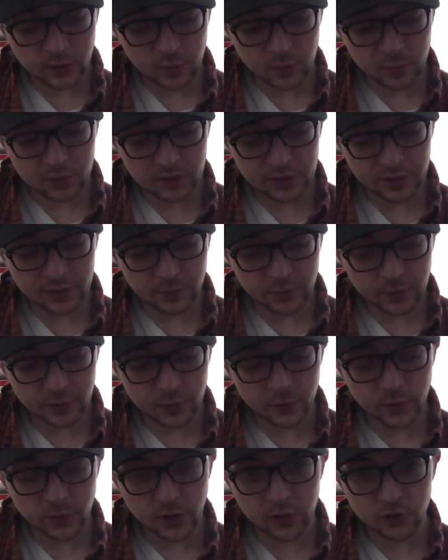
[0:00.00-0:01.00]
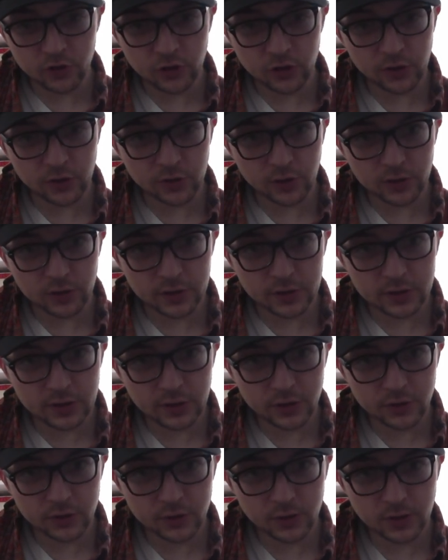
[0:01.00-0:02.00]
play the 5th fret just on the D
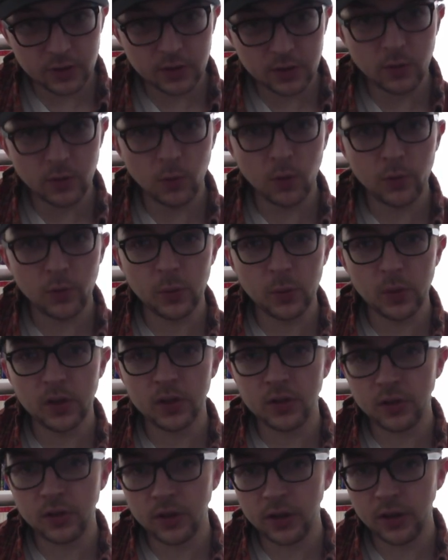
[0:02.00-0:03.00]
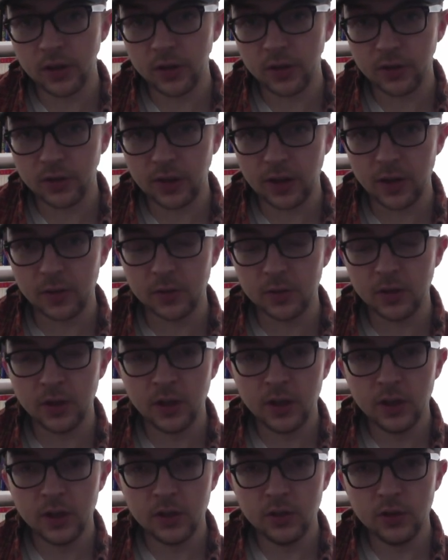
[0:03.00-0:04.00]
string, or if you want a grittier sound,
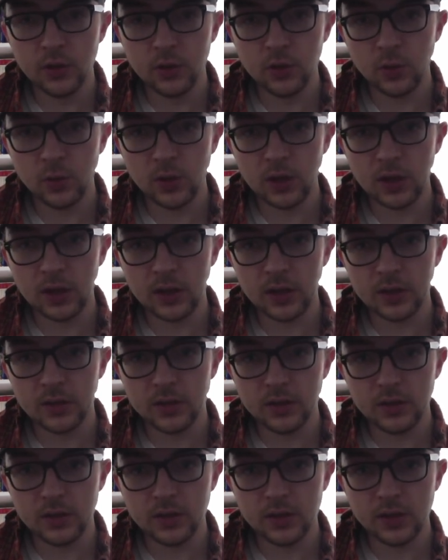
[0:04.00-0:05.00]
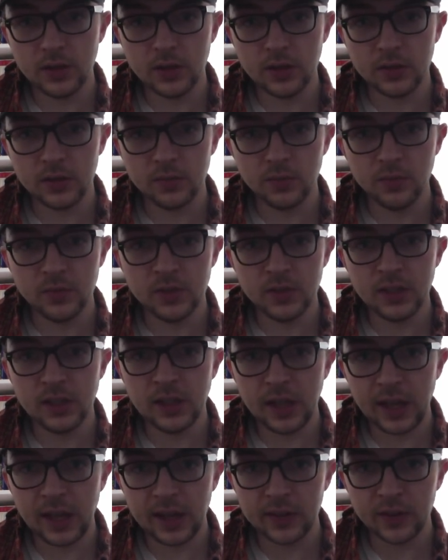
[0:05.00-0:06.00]
do the
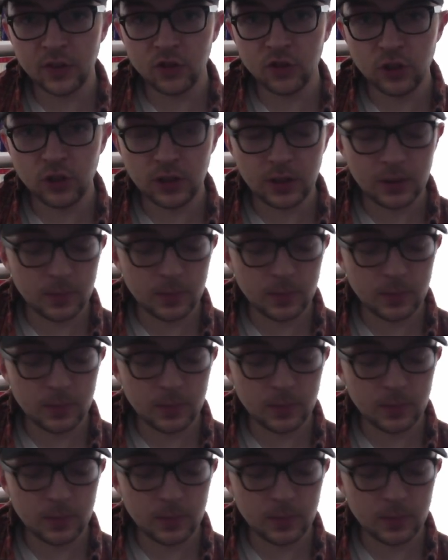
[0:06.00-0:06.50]
D and the G.